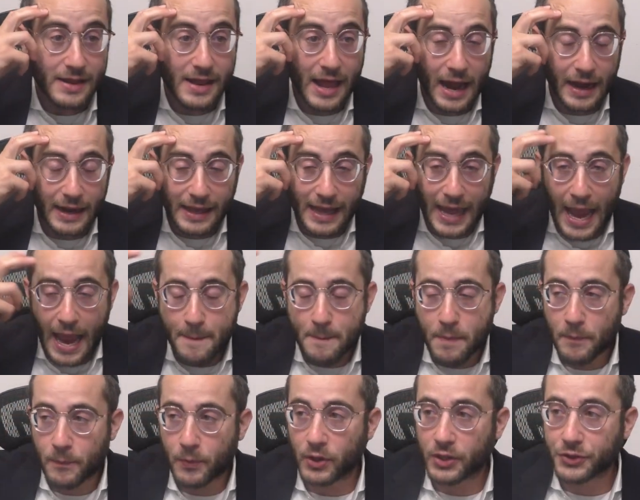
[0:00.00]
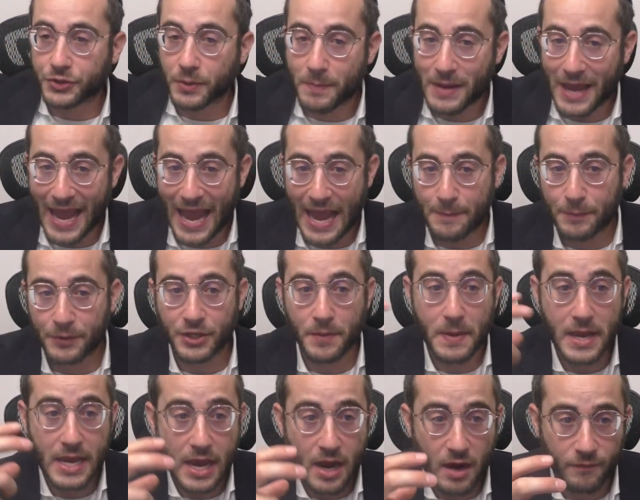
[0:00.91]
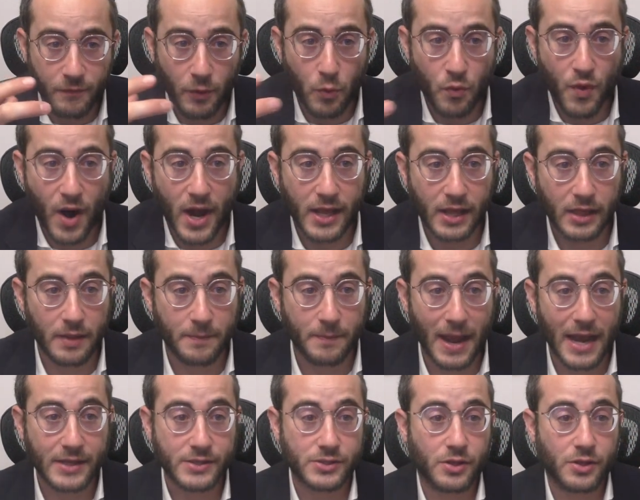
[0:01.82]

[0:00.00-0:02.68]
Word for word: not capable to be able to be careful riding the bike,